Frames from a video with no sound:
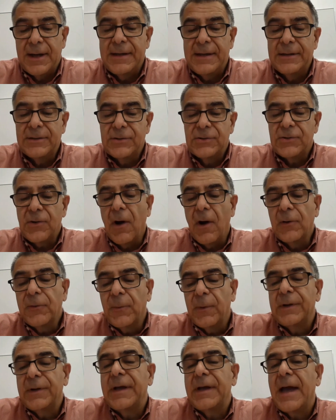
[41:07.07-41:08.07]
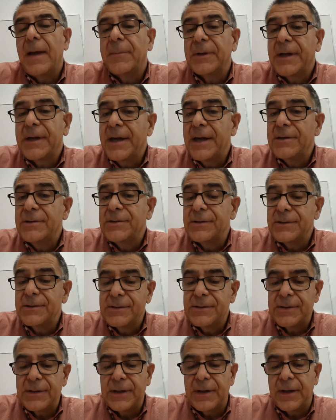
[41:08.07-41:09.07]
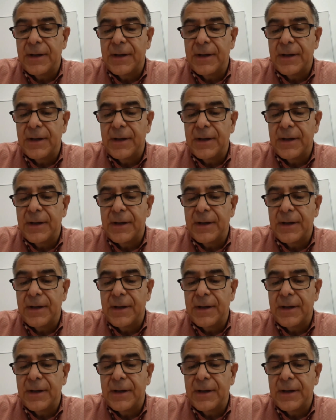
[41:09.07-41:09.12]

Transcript: he installed one of the applications